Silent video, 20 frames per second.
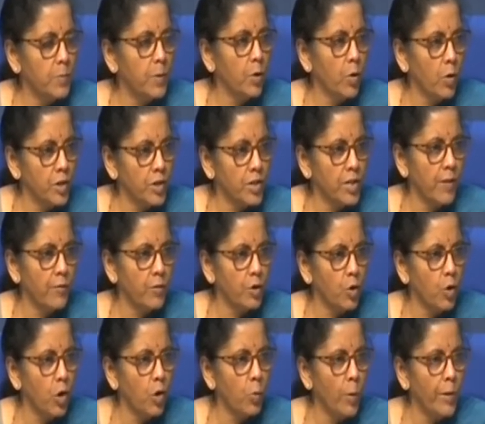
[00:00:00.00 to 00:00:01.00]
because after
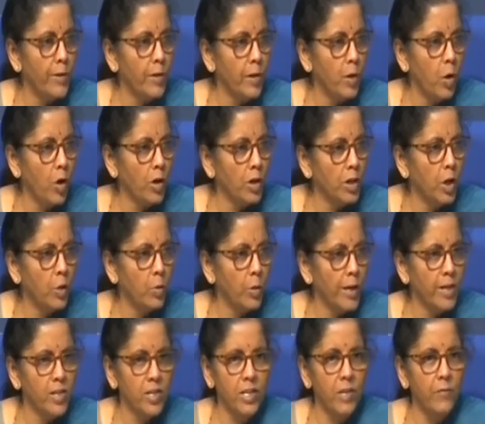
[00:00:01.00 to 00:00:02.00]
all, when the lockdown
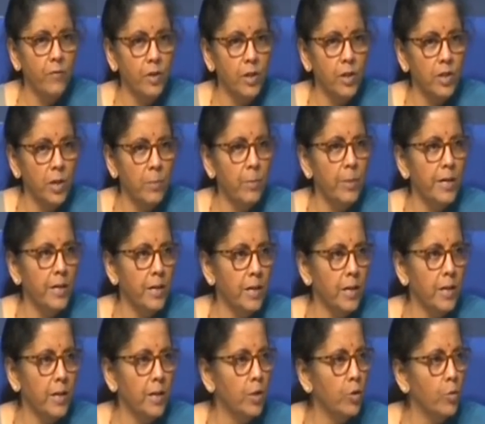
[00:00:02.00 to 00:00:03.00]
gets lifted
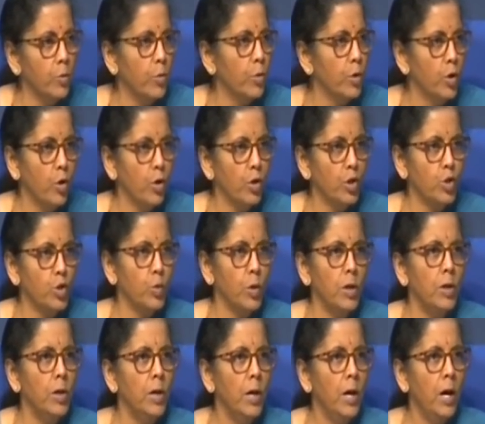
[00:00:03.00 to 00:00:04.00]
immediately, you're not
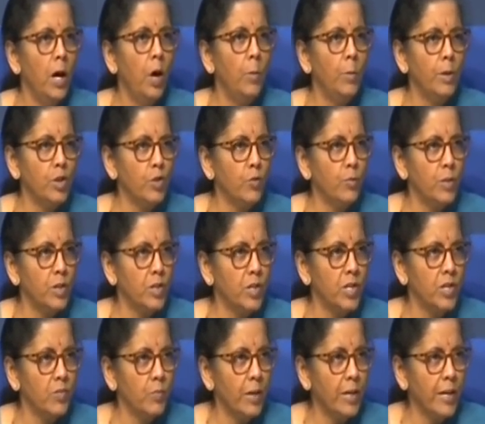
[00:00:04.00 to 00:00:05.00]
sure how much of
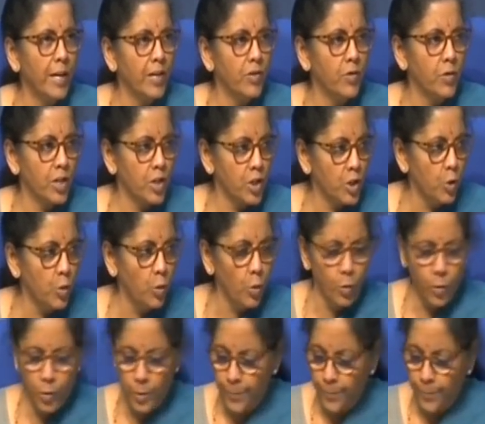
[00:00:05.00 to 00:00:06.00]
business will get restored.